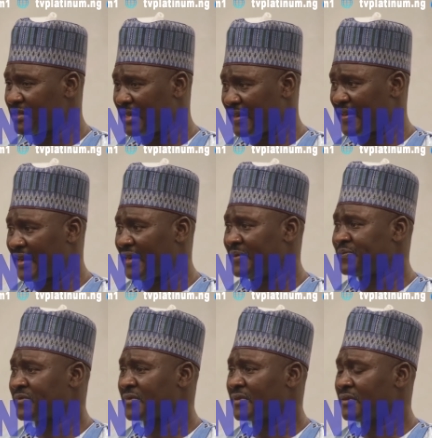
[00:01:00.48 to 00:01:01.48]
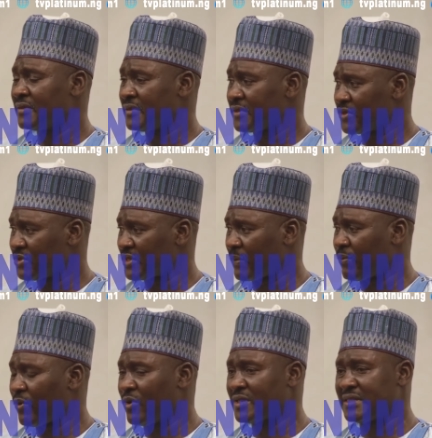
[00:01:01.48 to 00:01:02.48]
together to
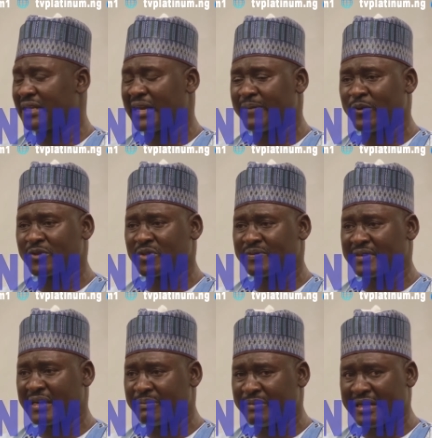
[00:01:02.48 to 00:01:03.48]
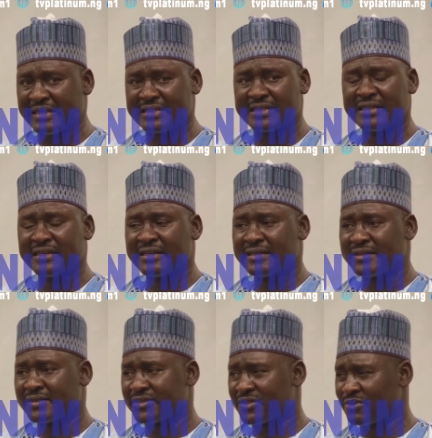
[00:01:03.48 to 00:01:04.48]
support the effort of government
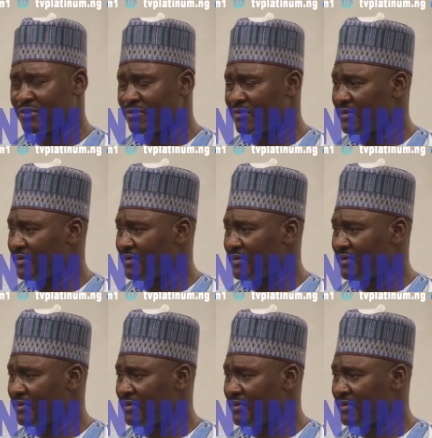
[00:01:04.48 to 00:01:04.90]
to